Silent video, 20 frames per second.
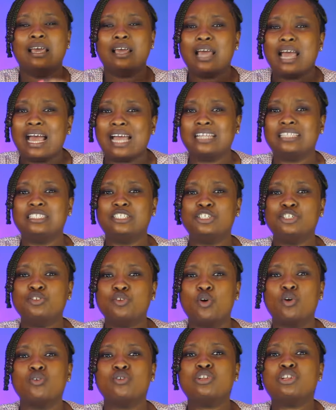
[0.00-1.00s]
and you
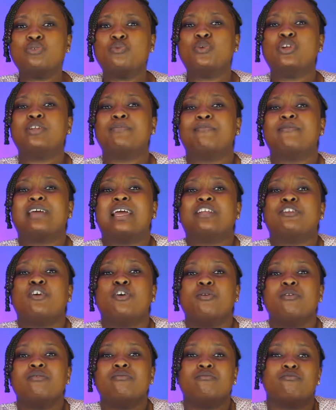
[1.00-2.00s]
know, we might
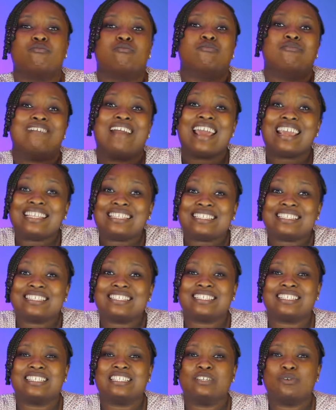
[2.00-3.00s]
not write
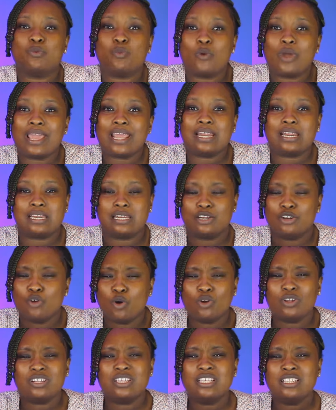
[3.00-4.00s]
it in the way, you
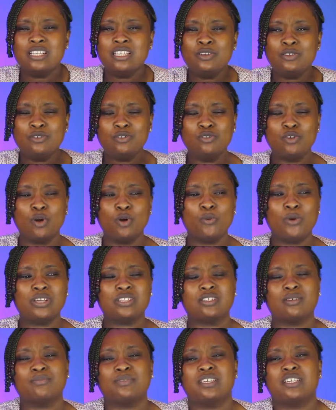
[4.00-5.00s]
know, you know when
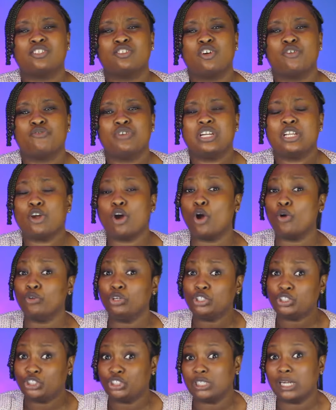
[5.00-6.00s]
something is not really
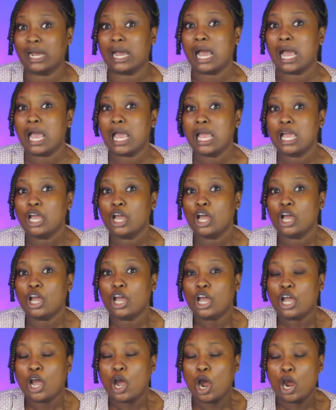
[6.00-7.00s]
original.
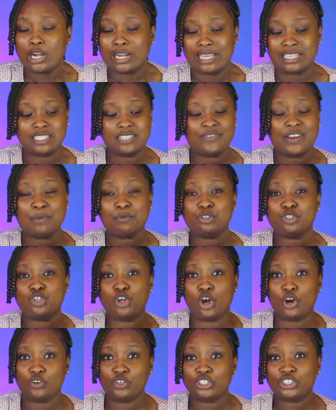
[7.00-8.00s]
There's a difference
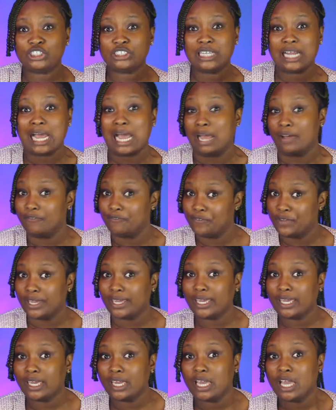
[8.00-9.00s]
between original and
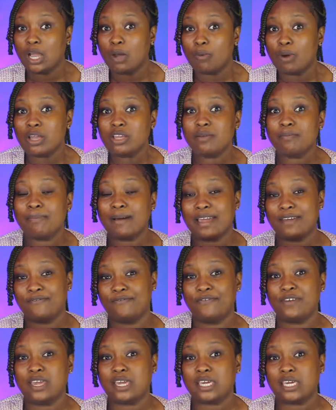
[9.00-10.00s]
fake. When you buy
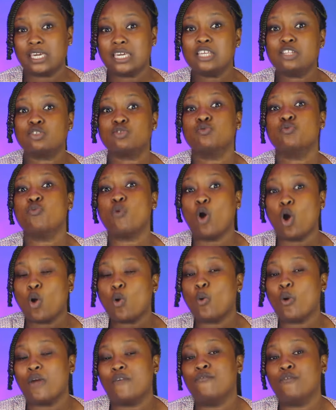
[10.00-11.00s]
fake, it will work
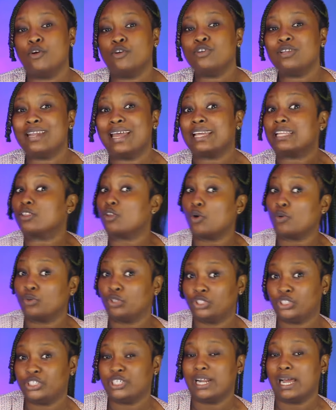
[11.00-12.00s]
well for you like the
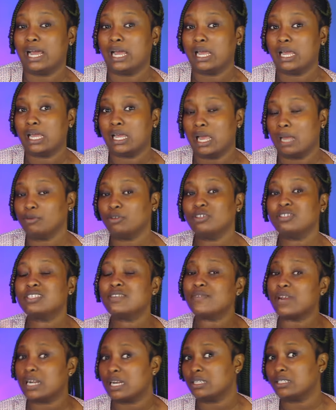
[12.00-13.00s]
original. I'm just
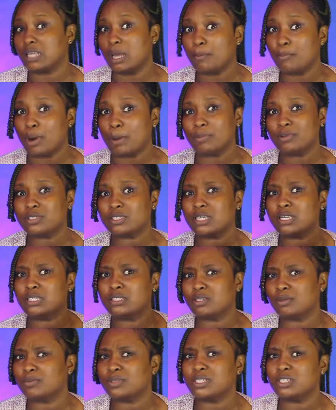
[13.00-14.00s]
giving an example. I'm not saying
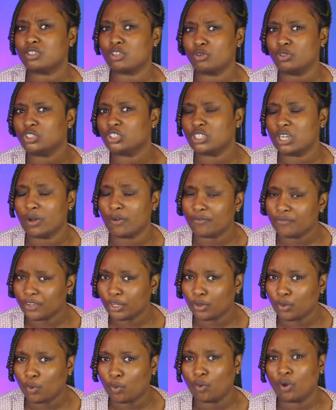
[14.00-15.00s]
something is original or
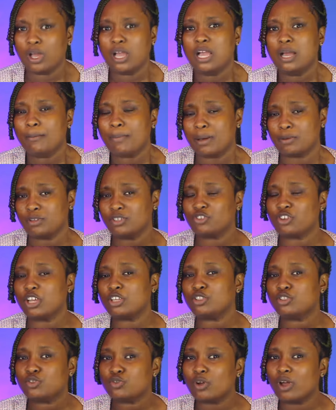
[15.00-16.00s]
fake, but I'm just
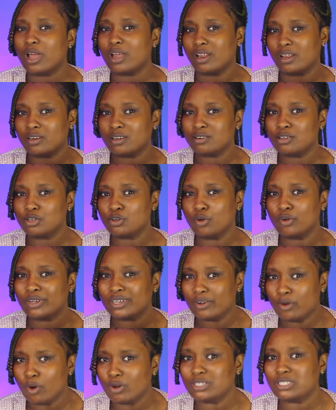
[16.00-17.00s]
trying to, you know,
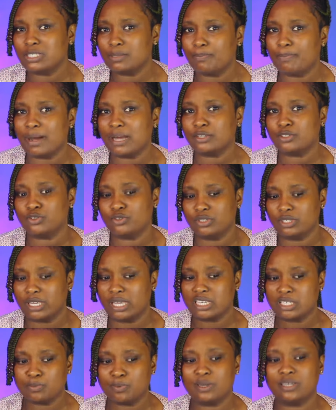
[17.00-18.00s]
go deeper to the
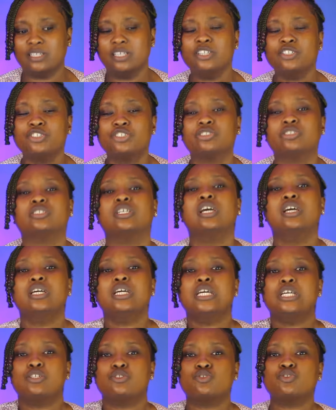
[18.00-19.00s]
explanation.
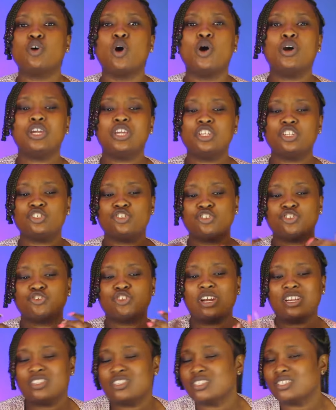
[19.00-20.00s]
So it's just
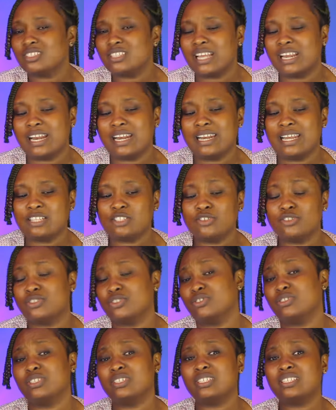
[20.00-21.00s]
trying to let
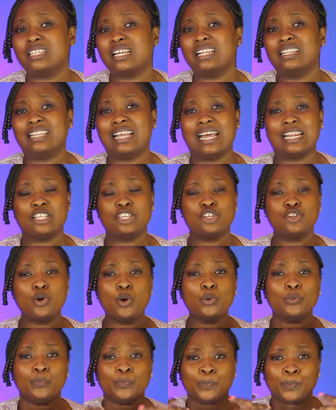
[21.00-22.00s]
us understand that, you
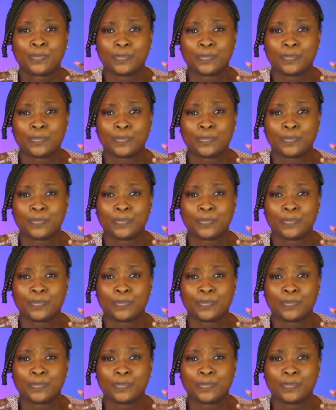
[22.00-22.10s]
know,